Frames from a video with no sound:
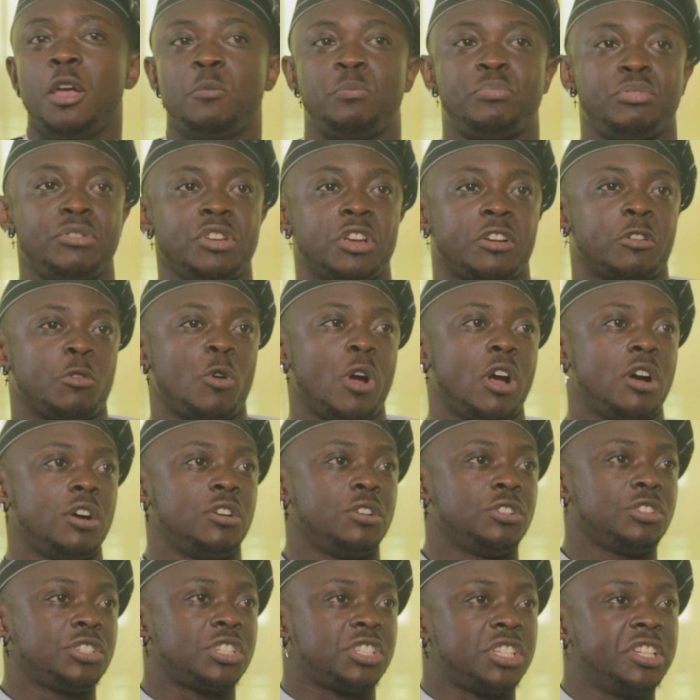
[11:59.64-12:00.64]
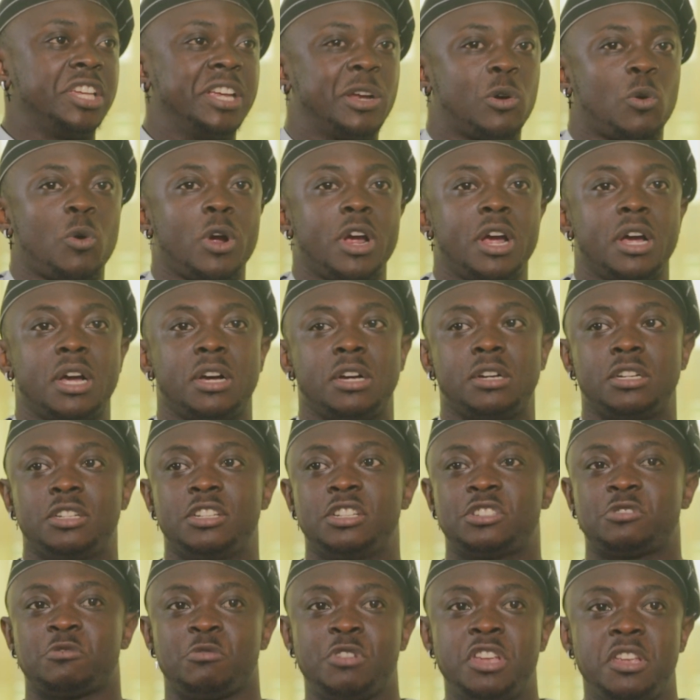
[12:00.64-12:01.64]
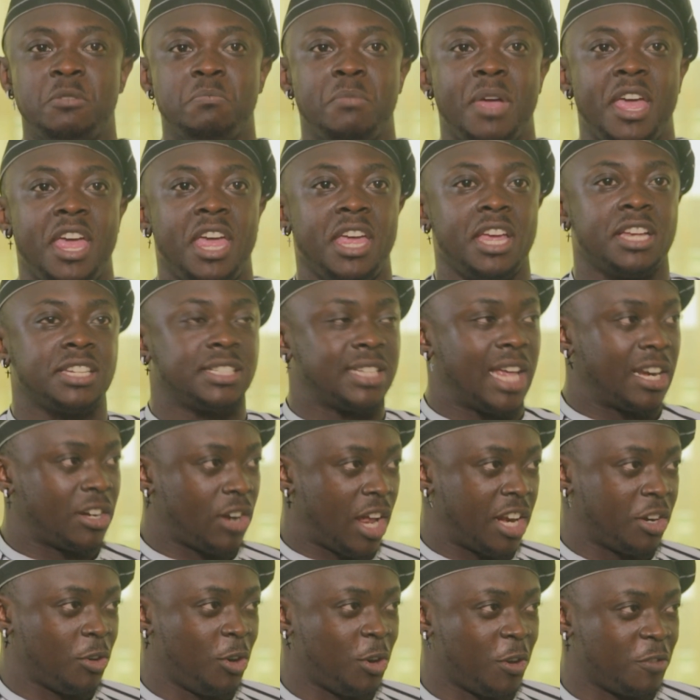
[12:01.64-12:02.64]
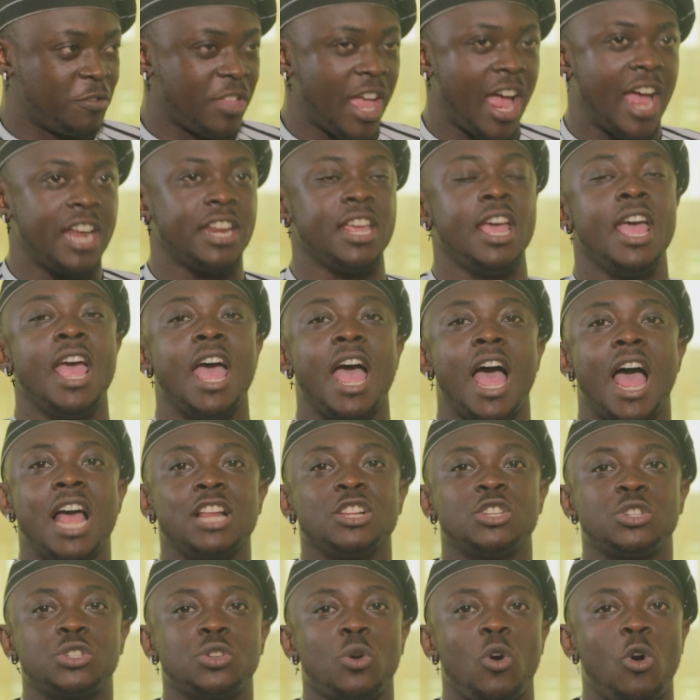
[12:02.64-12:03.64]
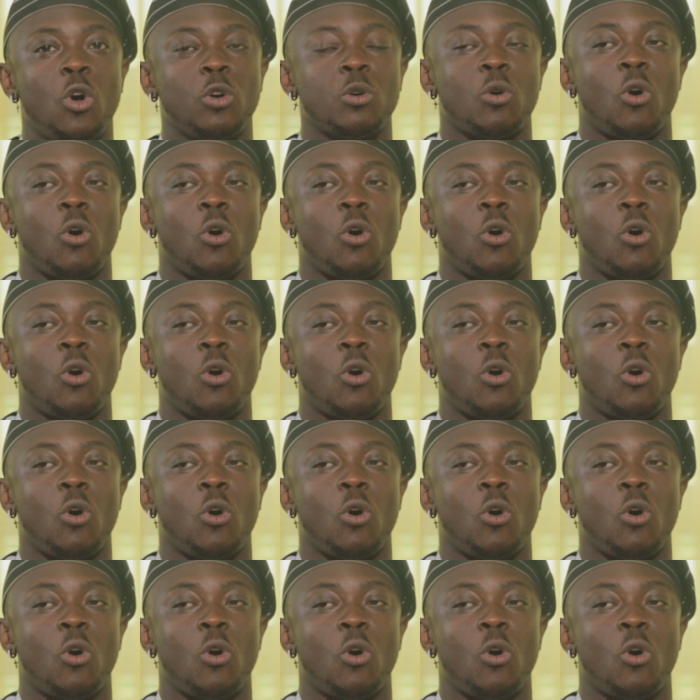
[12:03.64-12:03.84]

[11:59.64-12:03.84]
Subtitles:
prequels, sequels, remakes, and all of that. And so